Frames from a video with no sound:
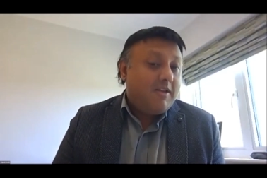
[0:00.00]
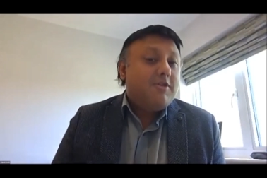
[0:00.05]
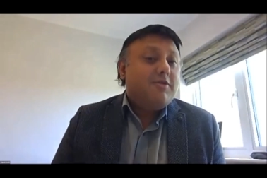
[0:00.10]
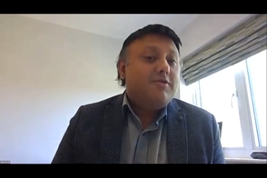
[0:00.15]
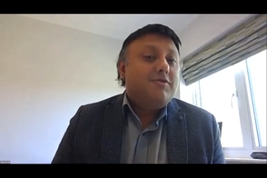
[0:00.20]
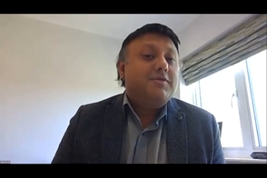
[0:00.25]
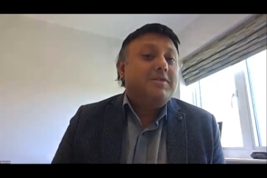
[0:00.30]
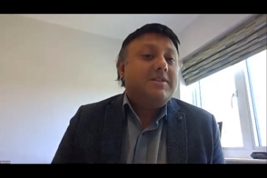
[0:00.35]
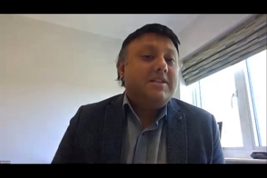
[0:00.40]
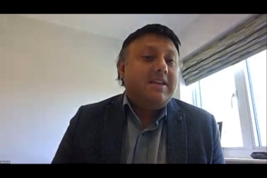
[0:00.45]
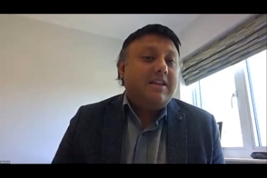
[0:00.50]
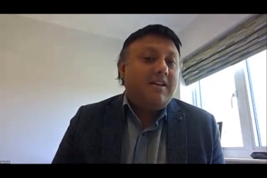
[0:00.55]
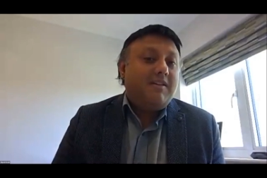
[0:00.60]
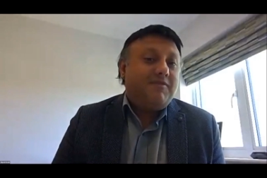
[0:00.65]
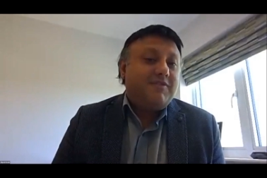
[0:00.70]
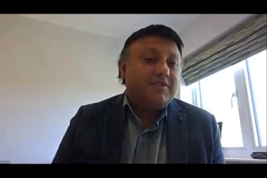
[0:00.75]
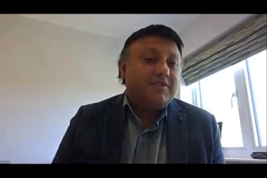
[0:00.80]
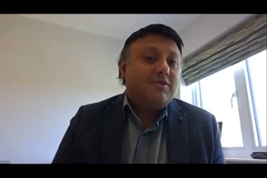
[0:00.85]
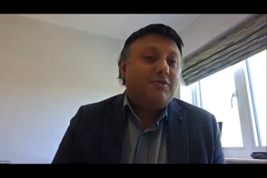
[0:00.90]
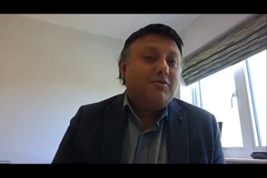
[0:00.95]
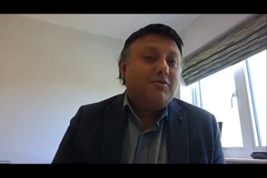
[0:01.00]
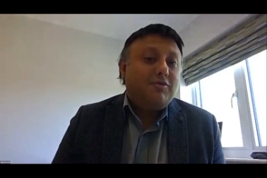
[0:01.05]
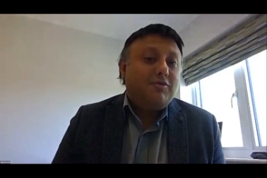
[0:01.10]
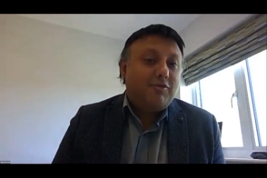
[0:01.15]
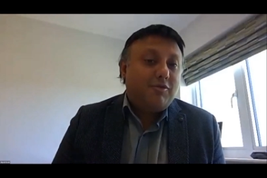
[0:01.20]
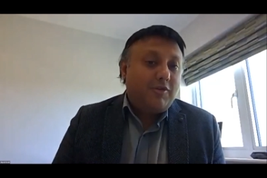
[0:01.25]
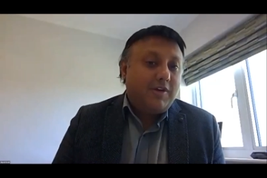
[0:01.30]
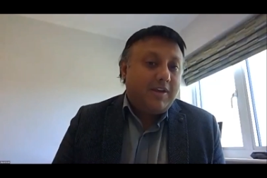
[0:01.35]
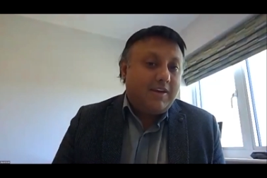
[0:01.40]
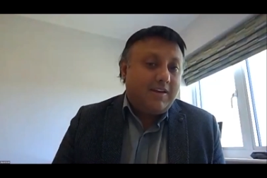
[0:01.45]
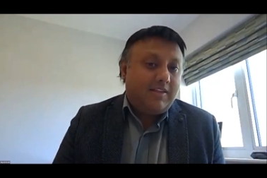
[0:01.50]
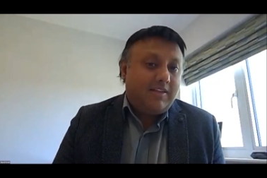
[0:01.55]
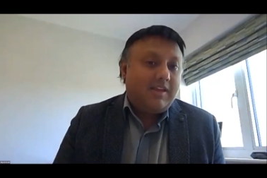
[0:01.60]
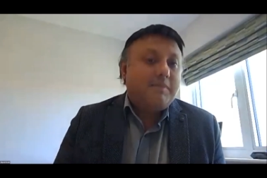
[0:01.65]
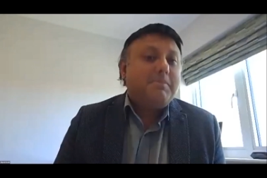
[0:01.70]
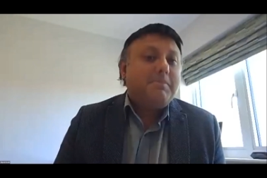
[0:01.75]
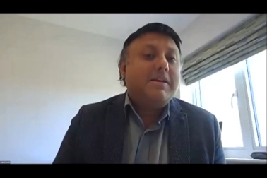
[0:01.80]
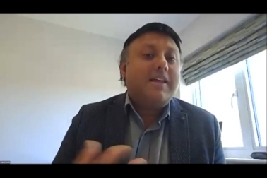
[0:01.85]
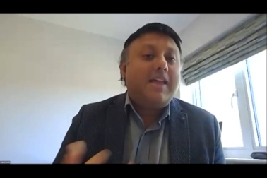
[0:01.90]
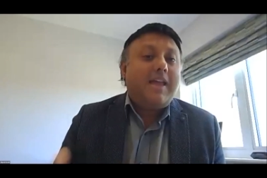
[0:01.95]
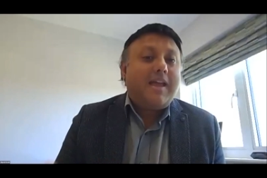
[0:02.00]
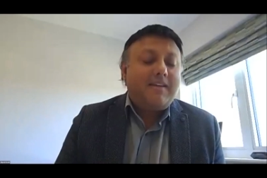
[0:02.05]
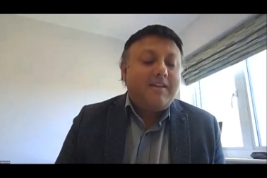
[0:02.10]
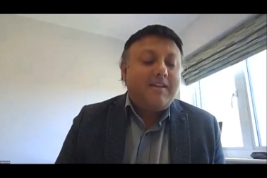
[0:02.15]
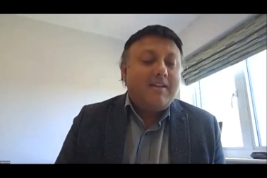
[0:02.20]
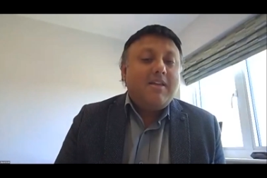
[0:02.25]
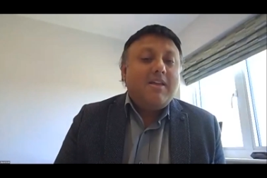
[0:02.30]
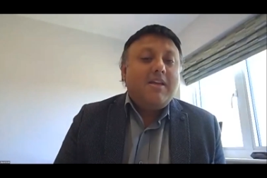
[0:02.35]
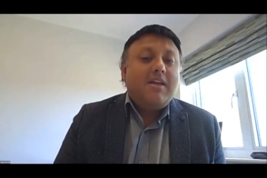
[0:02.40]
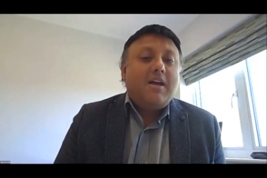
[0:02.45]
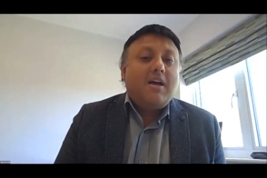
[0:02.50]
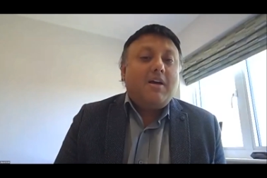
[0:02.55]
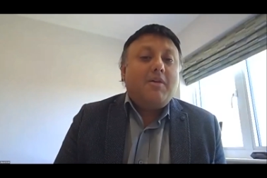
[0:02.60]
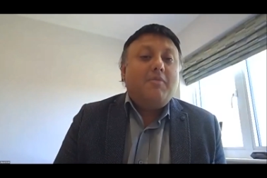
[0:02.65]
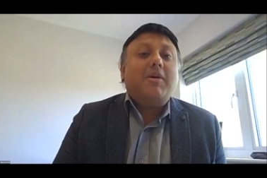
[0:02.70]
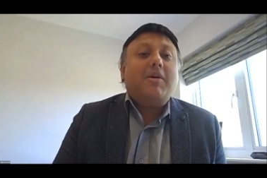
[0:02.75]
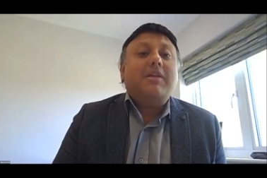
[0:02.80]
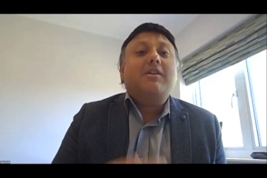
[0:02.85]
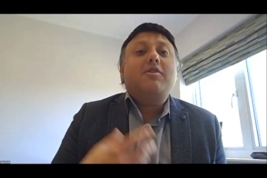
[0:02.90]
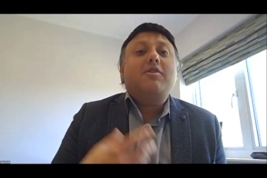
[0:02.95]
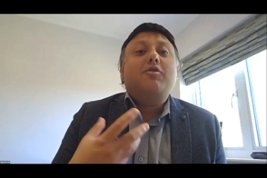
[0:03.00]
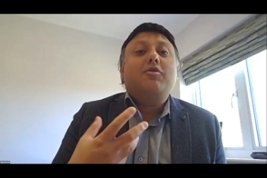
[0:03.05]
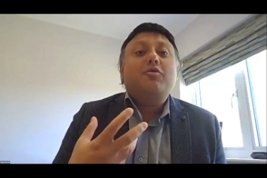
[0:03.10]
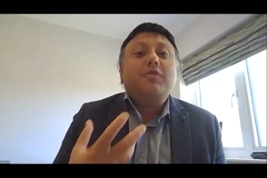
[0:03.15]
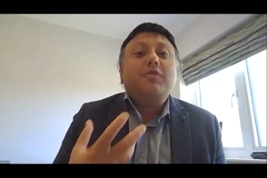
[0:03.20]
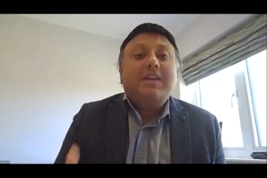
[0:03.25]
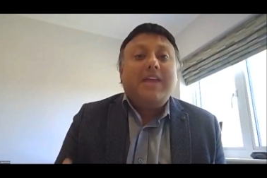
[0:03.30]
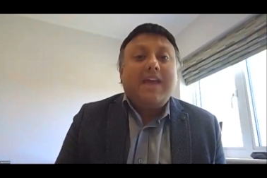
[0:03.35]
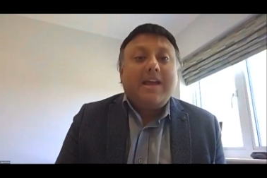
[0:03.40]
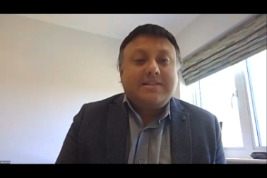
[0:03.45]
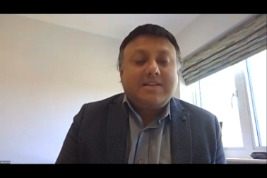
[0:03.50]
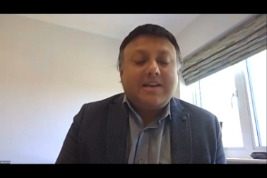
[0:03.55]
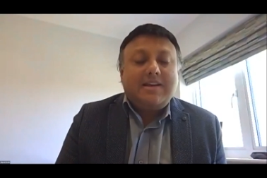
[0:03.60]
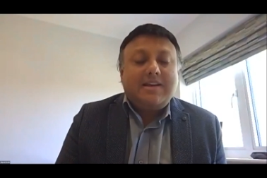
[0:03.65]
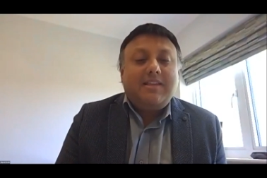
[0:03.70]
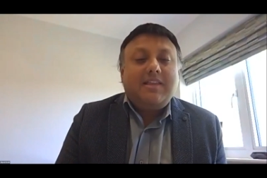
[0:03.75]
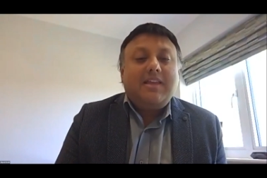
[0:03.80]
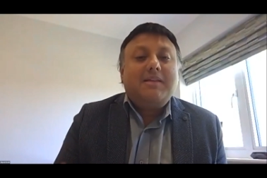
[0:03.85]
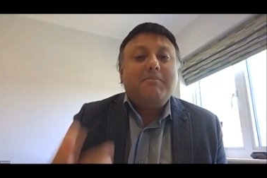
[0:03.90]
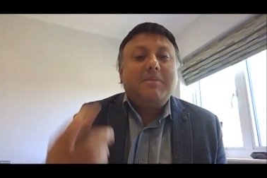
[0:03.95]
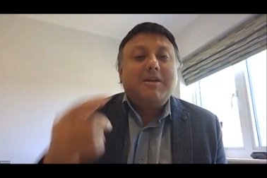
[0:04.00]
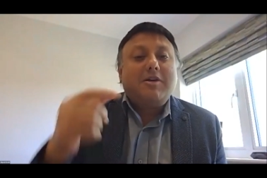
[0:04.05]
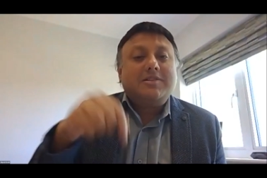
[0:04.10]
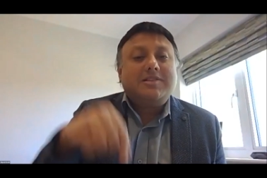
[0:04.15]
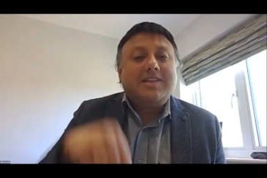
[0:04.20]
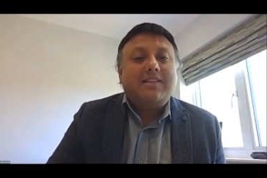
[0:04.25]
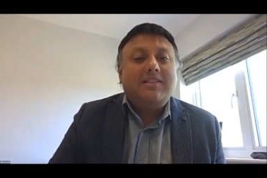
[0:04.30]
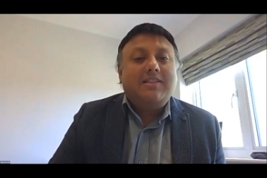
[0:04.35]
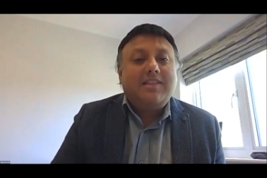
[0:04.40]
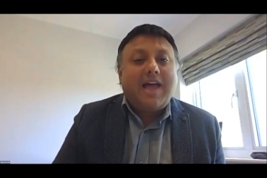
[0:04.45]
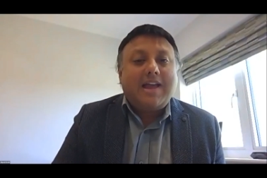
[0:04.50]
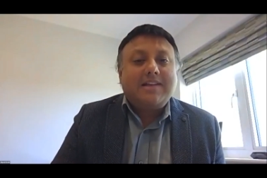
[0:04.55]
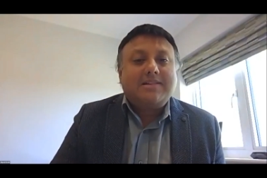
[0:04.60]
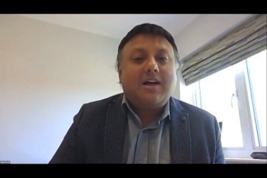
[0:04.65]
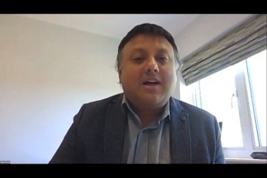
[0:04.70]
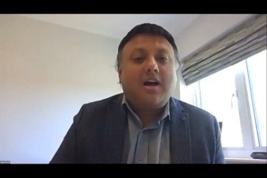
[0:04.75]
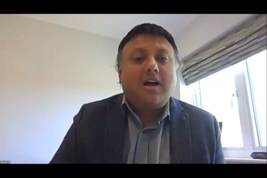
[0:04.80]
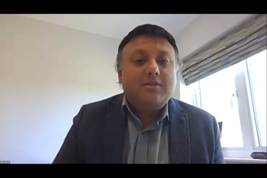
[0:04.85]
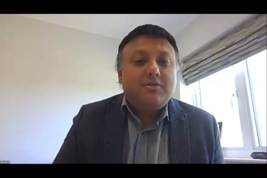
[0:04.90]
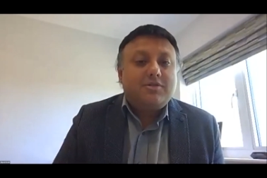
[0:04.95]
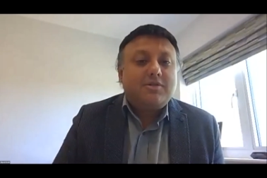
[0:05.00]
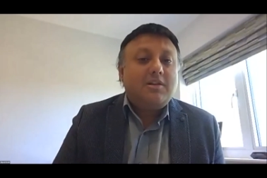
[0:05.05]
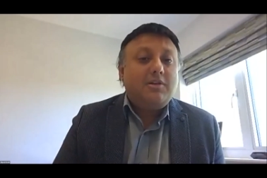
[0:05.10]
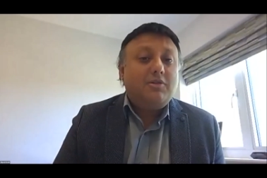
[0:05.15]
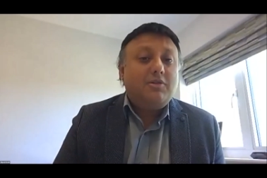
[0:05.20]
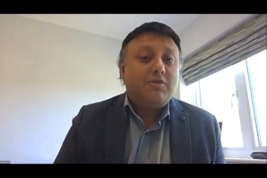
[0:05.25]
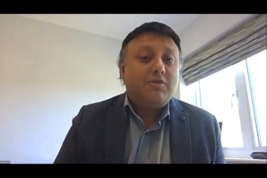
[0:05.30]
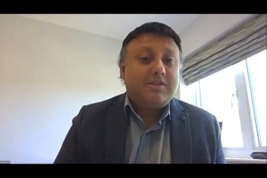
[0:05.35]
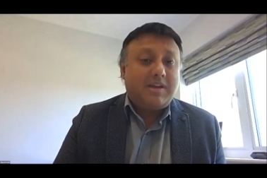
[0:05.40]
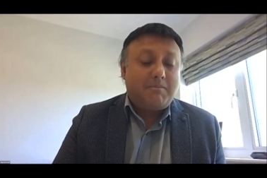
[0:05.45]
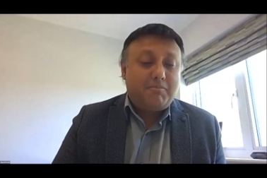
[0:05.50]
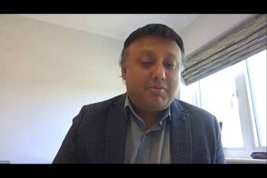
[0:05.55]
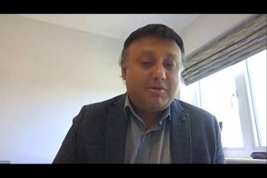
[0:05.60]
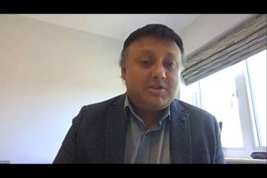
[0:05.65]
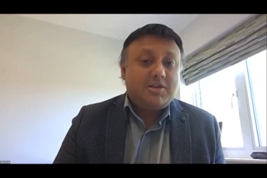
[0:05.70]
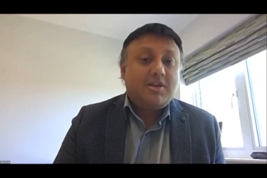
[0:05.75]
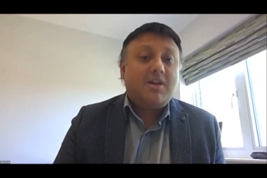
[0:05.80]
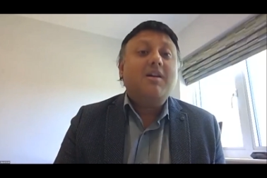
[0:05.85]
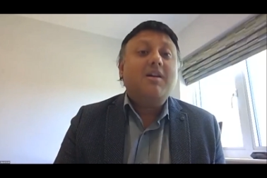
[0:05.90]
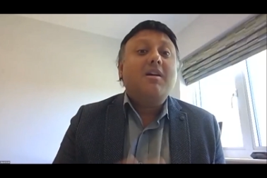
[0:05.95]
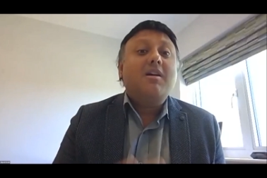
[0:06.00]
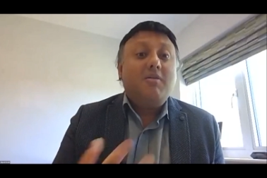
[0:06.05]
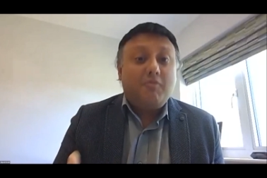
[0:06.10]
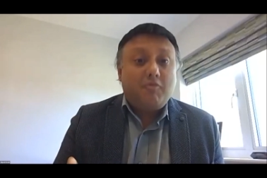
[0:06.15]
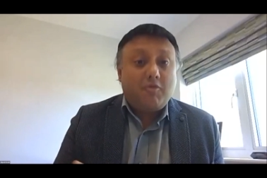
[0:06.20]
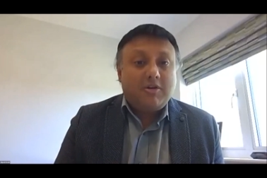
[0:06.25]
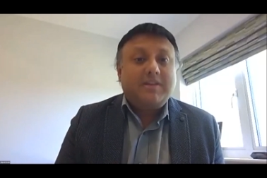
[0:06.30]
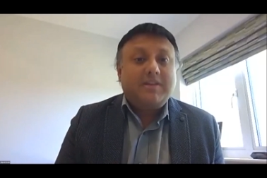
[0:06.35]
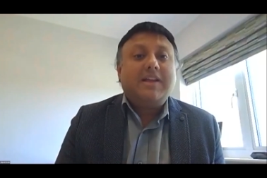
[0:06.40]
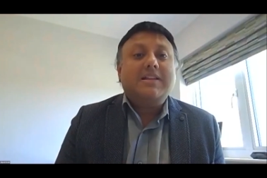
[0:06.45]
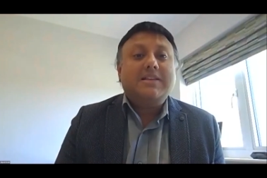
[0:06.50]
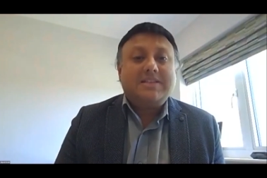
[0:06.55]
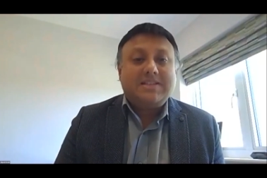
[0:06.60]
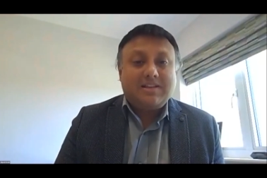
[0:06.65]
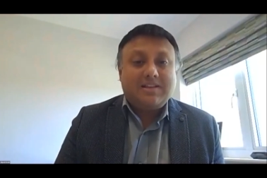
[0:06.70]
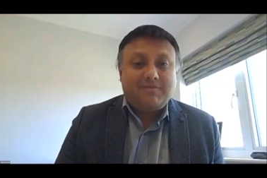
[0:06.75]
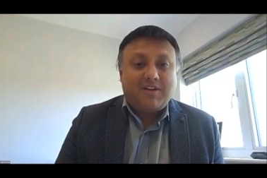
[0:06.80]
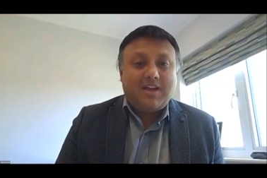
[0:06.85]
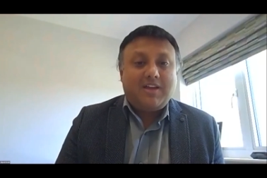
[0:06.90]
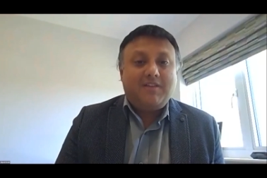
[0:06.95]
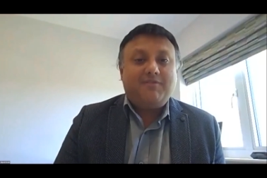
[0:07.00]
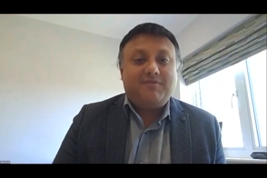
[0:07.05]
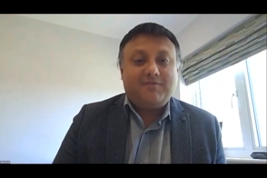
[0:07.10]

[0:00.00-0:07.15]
to see if it's going to grow anything. But again, whether you're going to get anything, because at that ultra low temperature, what can survive?